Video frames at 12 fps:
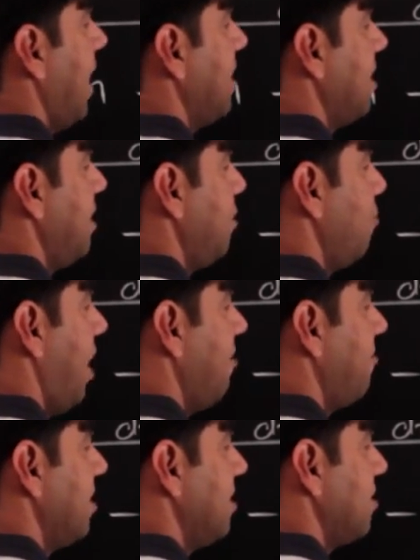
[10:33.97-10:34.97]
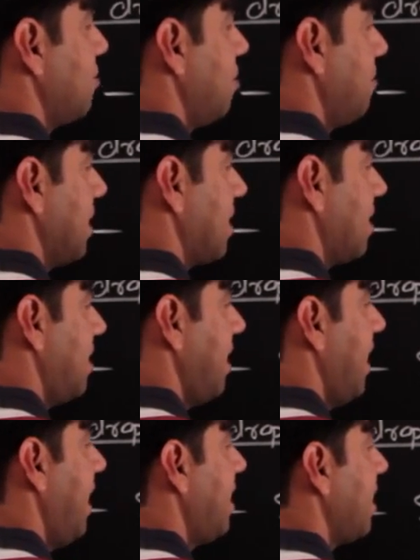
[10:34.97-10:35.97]
and the new average is going to be
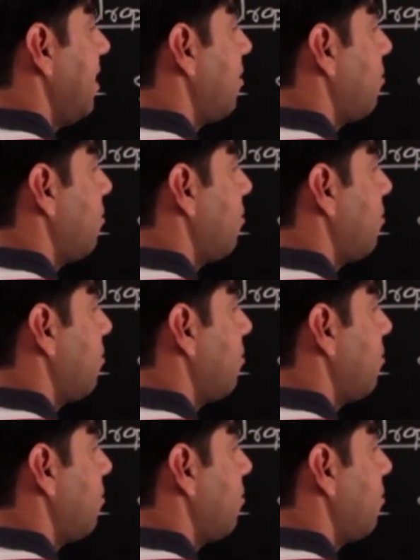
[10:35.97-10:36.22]
38